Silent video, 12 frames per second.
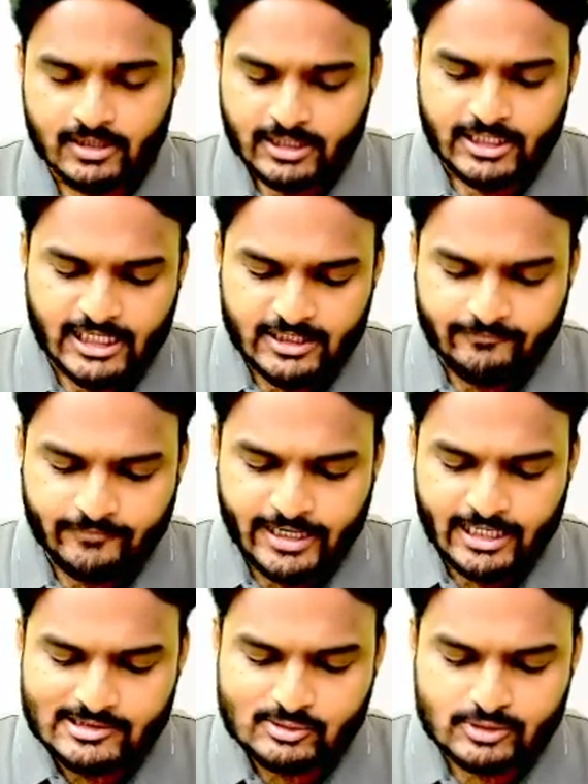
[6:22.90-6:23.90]
In free
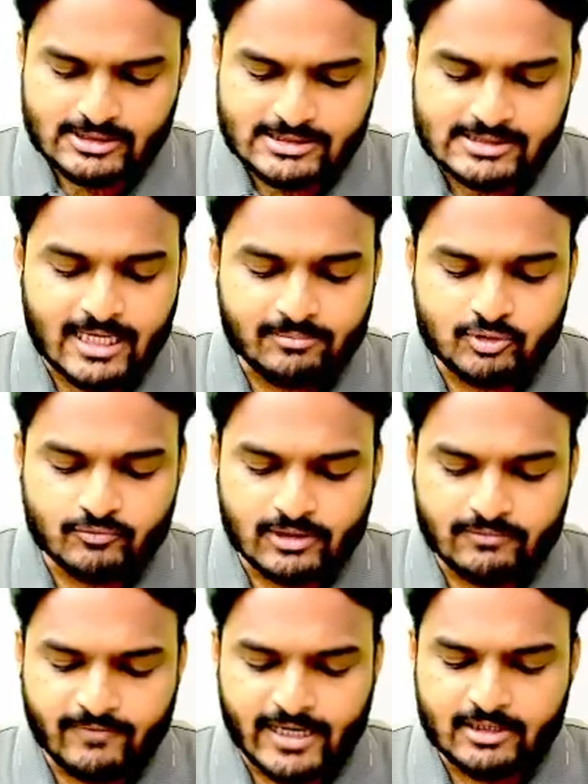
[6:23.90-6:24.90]
resources tab, you will
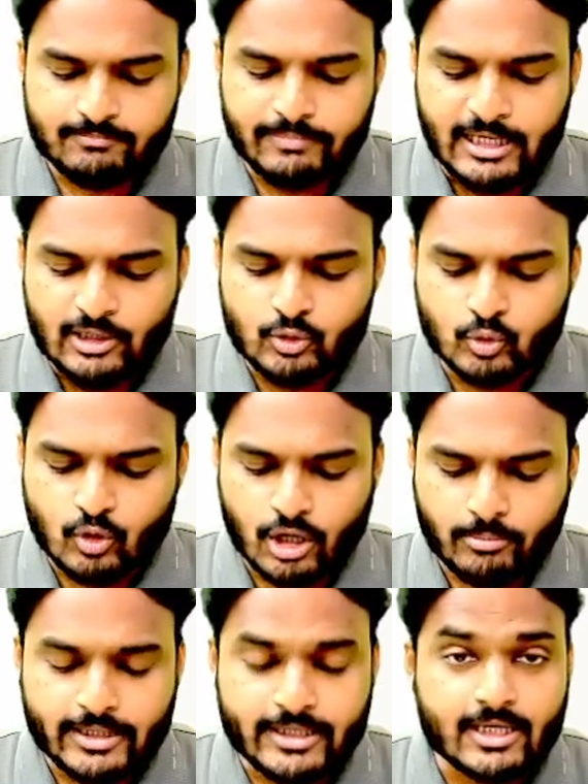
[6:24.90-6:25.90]
find P2
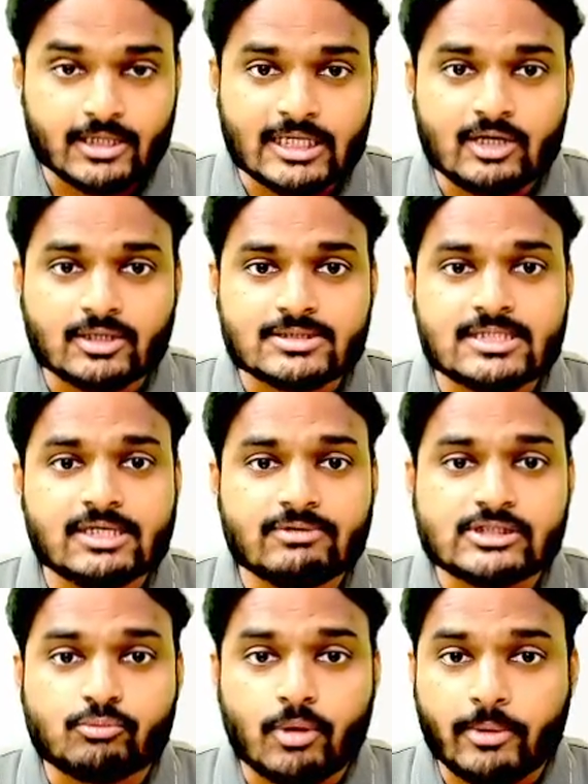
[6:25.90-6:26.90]
corporate and other laws, DV
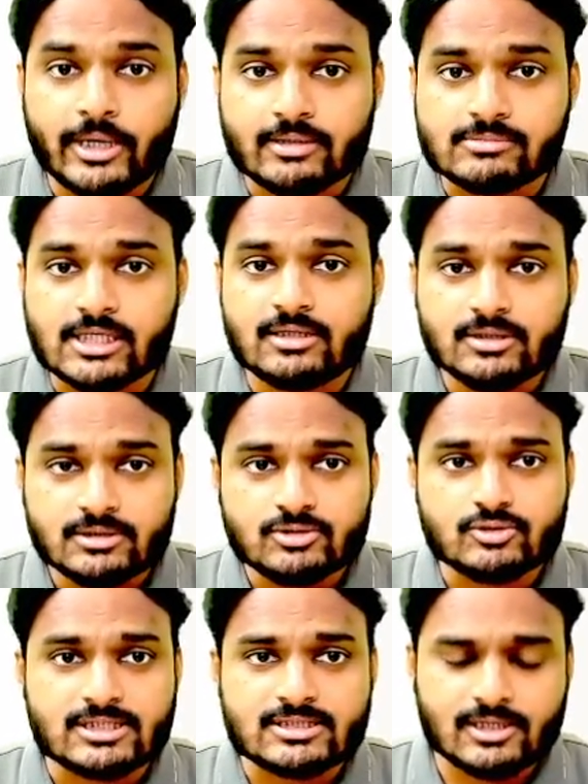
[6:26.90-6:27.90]
Subramaniam sir. You
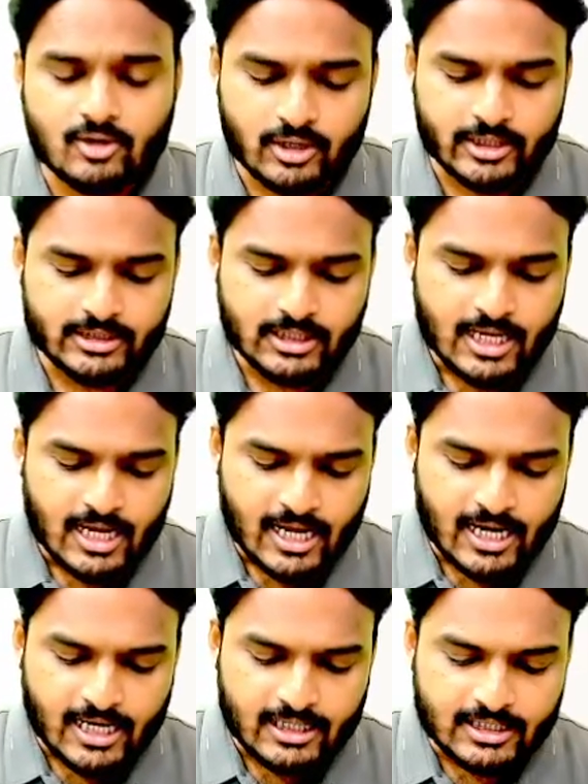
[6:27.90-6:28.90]
just click on it,
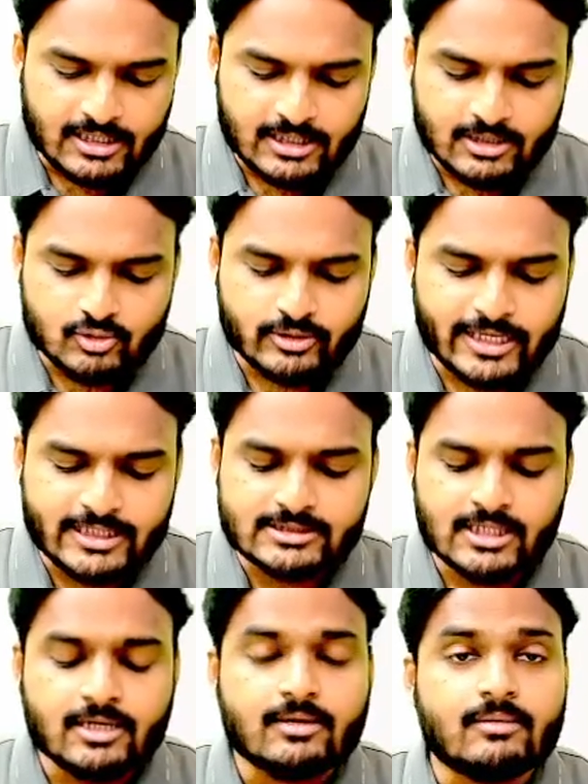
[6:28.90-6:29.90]
and here you get
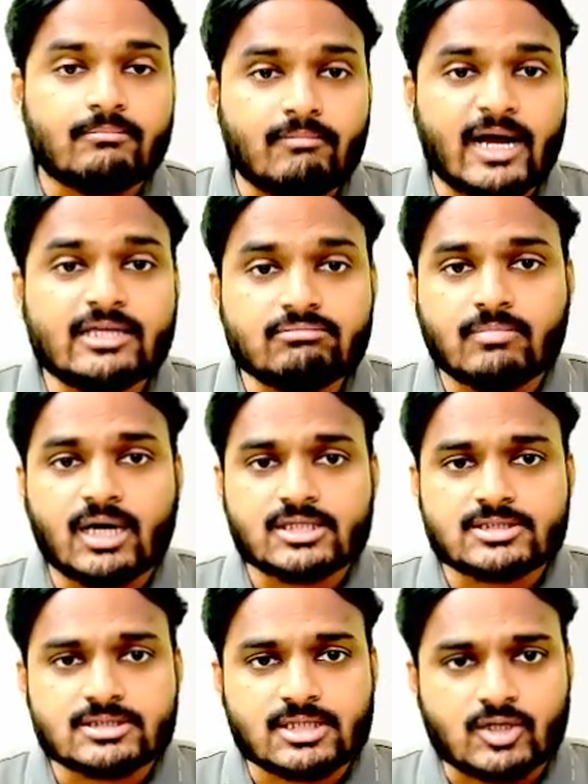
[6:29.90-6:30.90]
my
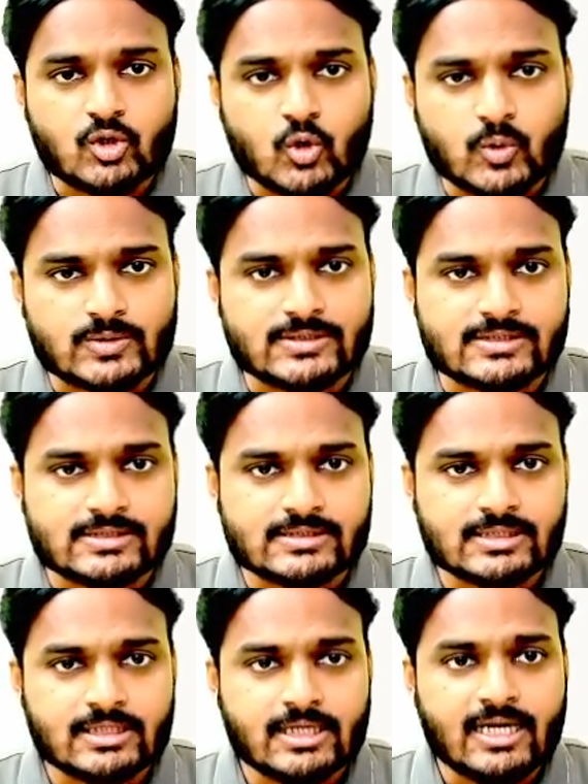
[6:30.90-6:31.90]
master notes.
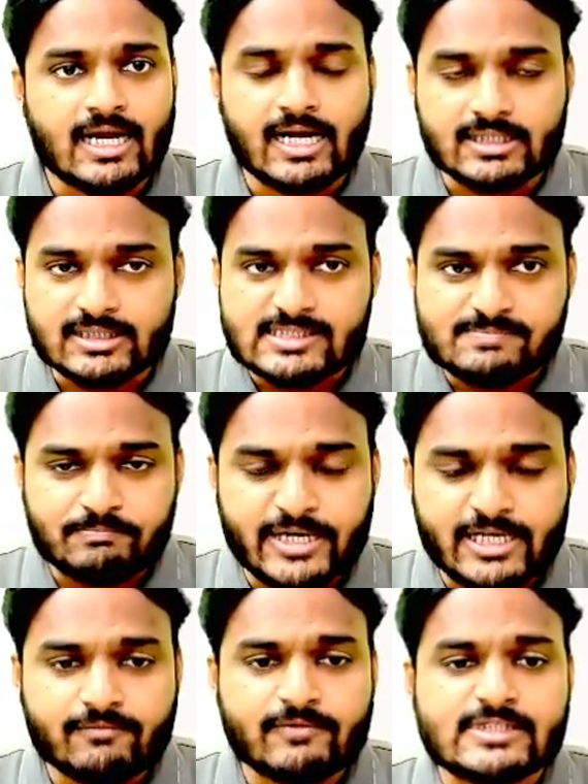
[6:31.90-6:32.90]
And this
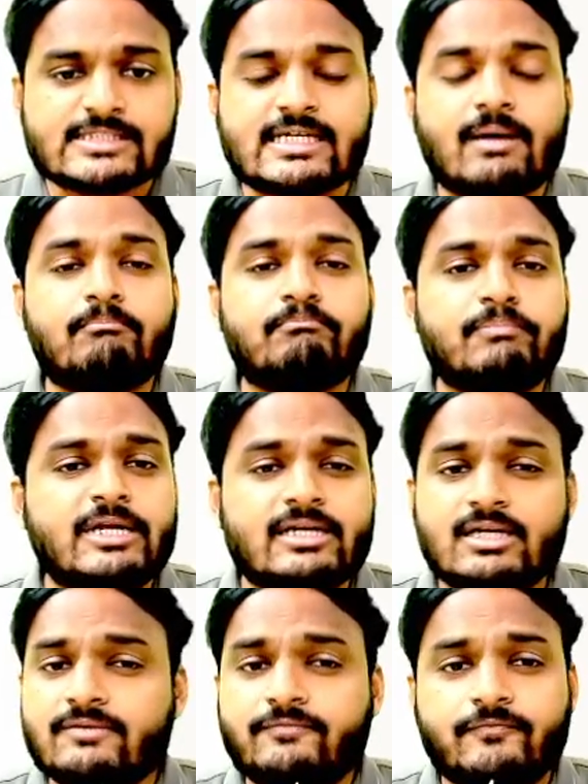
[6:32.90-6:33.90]
PDF is
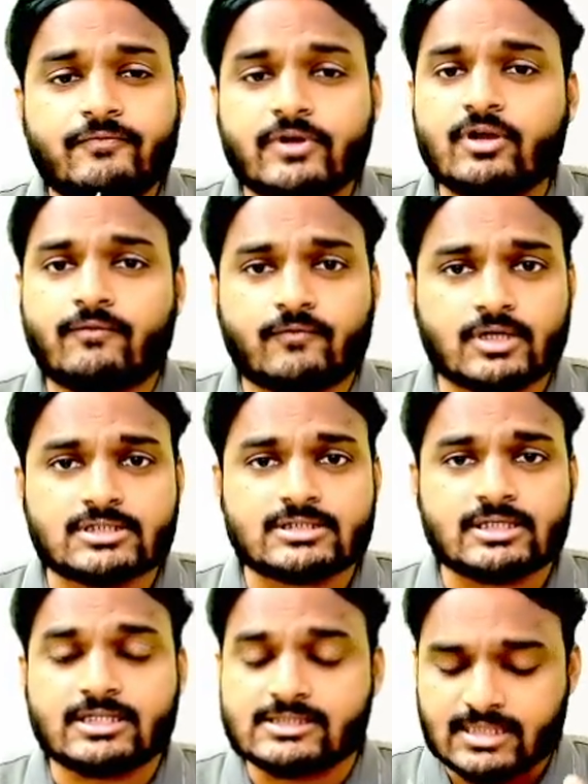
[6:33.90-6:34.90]
completely free of cost.
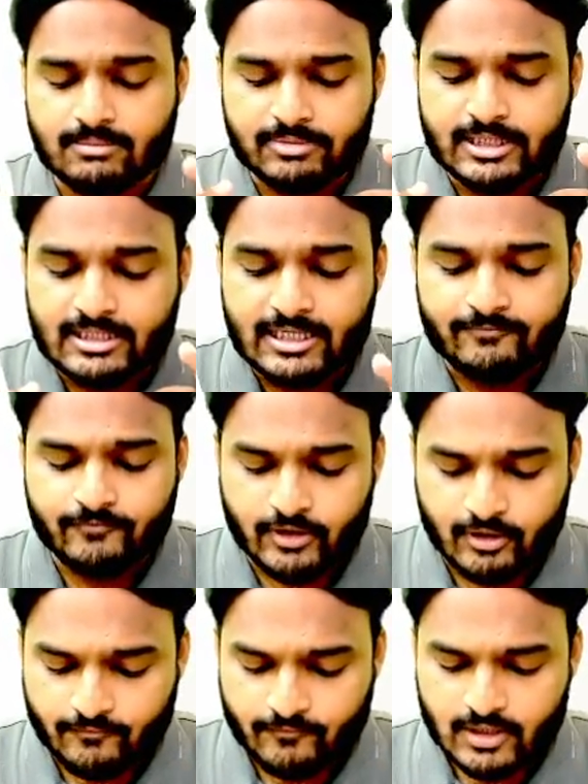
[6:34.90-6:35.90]
It is completely at free
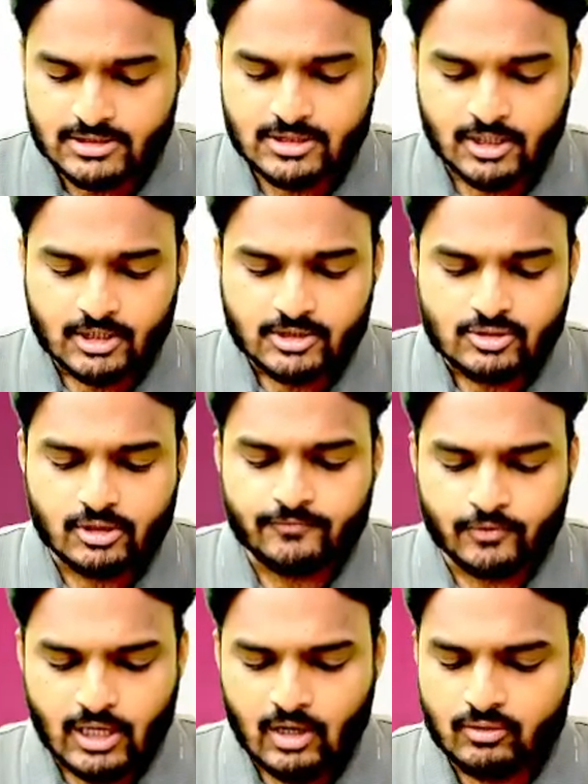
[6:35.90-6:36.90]
of cost. So if you
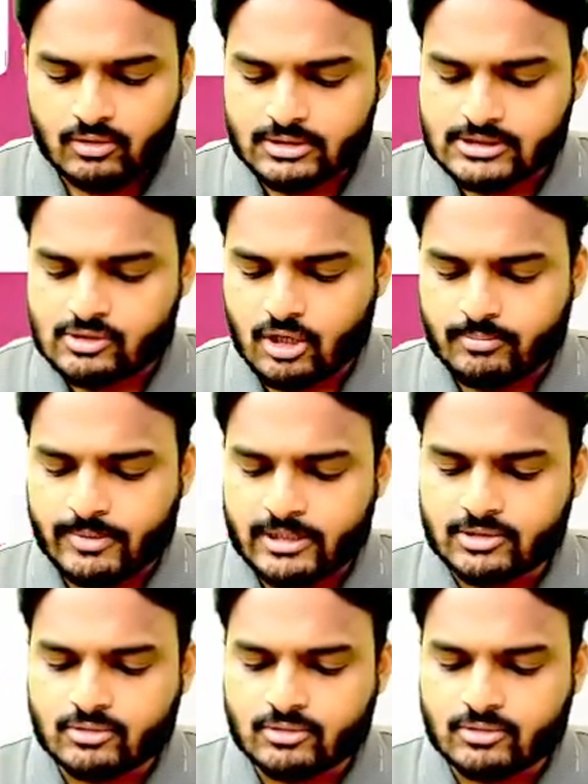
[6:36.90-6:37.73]
download this document,